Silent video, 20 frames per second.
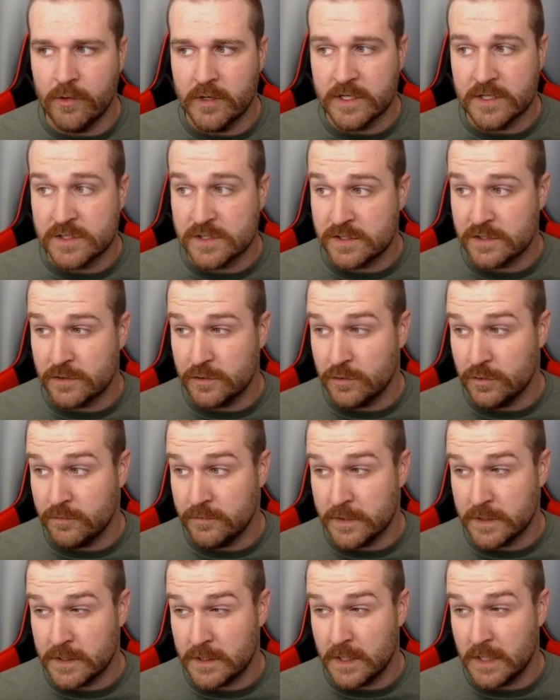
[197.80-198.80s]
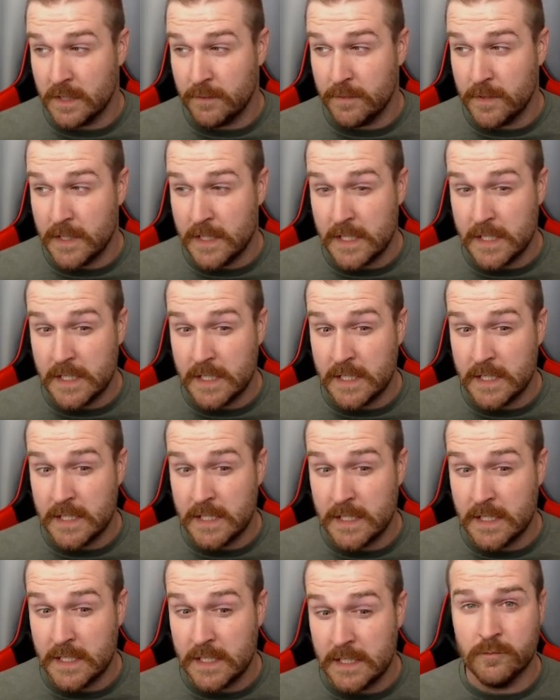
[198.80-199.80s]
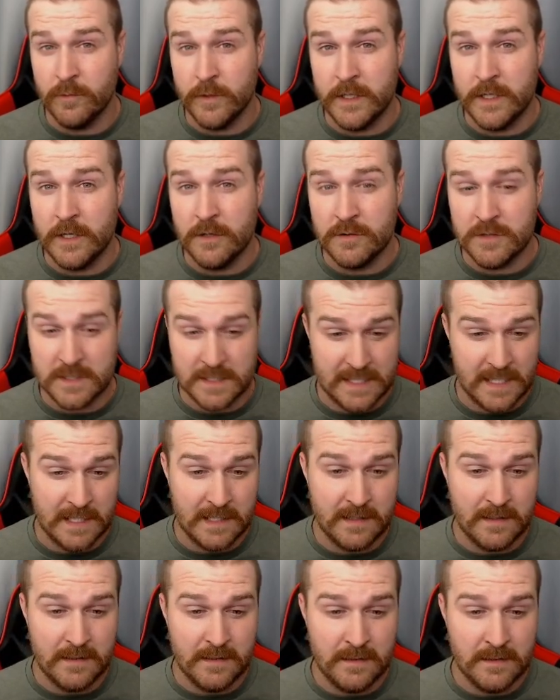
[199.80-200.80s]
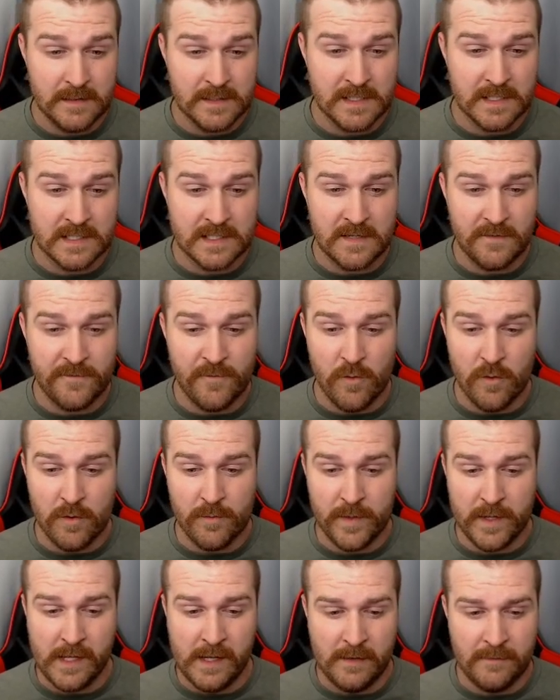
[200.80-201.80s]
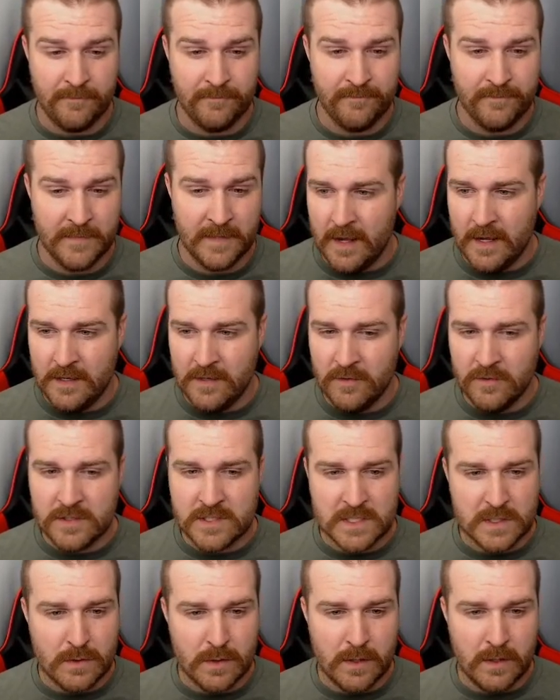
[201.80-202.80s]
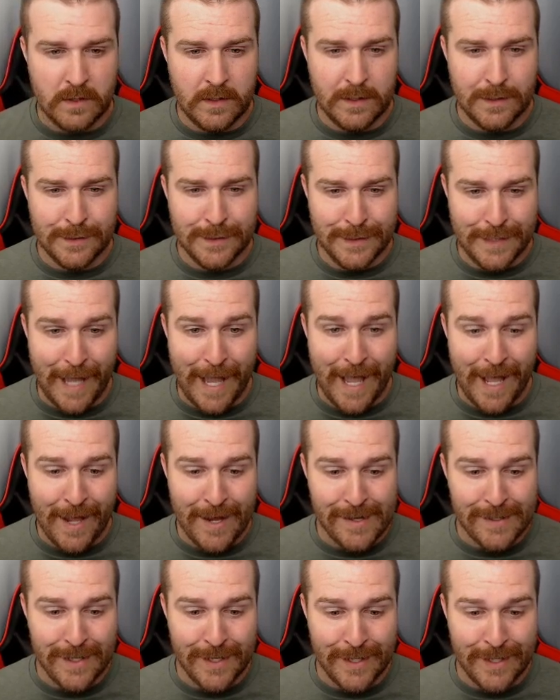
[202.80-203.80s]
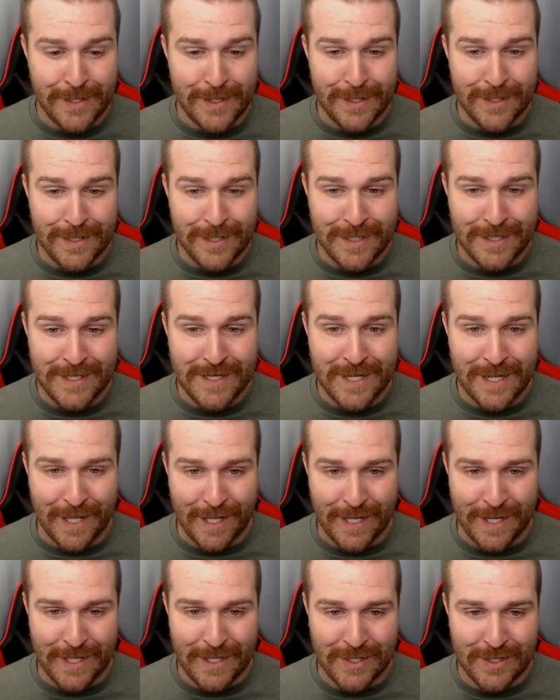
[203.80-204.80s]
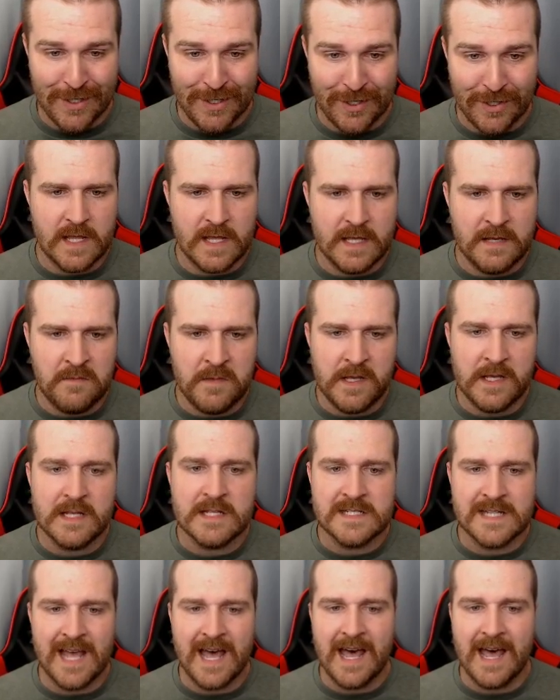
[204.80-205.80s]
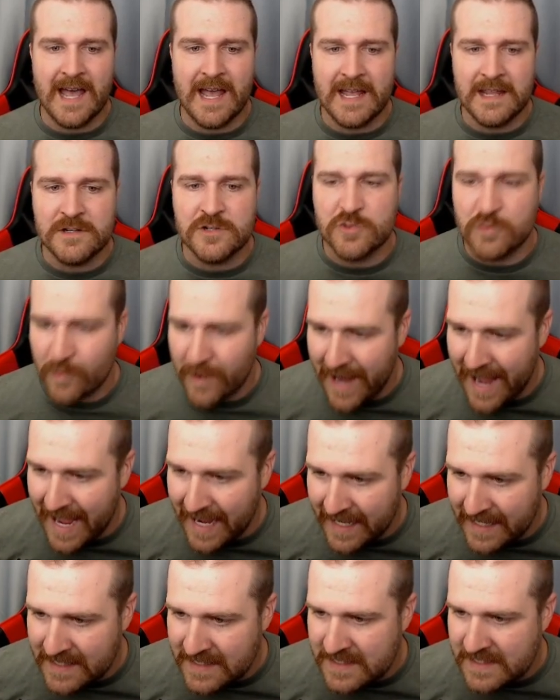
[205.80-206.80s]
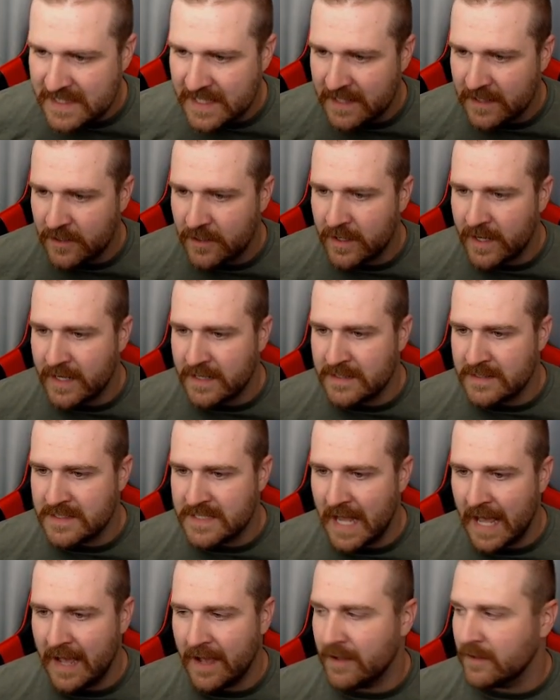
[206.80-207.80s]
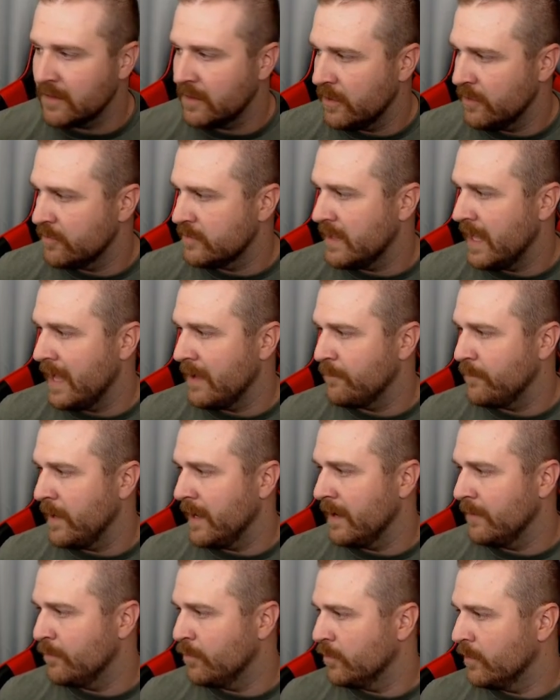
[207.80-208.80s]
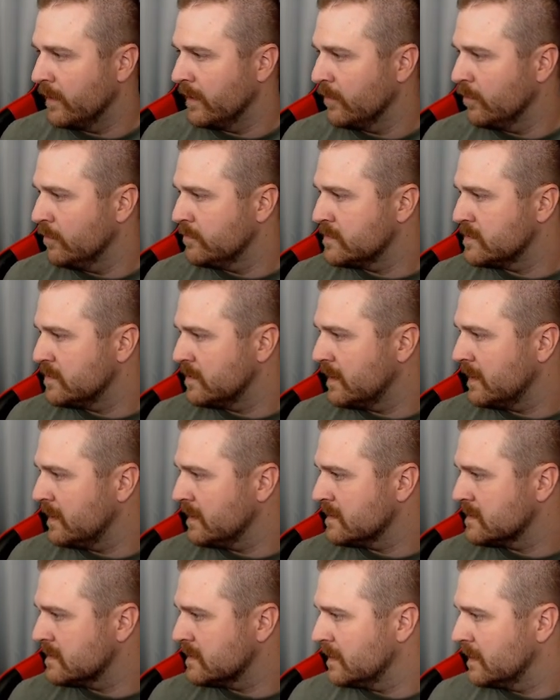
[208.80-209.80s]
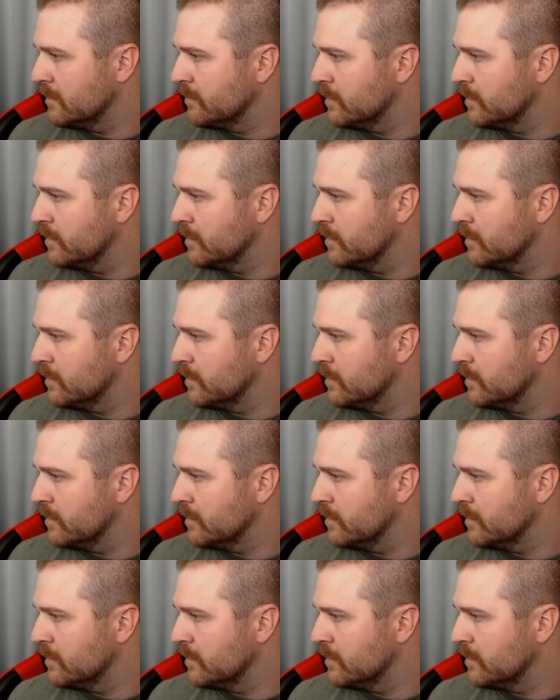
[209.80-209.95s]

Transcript: assume is gonna be Windows 10, 64-bit. And you'll scroll down on into here, MSI Dragon Center, and download that bad boy. Whoops, you can't see it